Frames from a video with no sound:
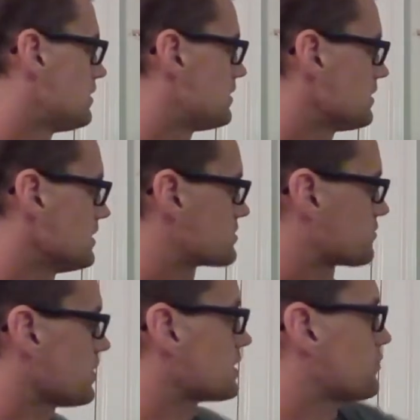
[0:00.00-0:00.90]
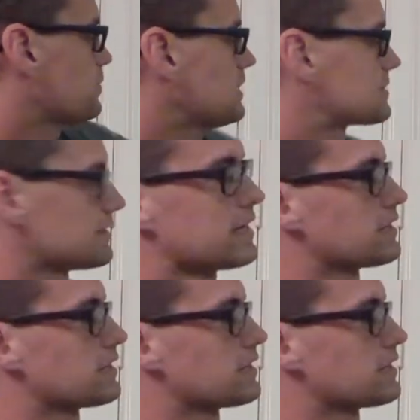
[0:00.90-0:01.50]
He's afraid of a piece landing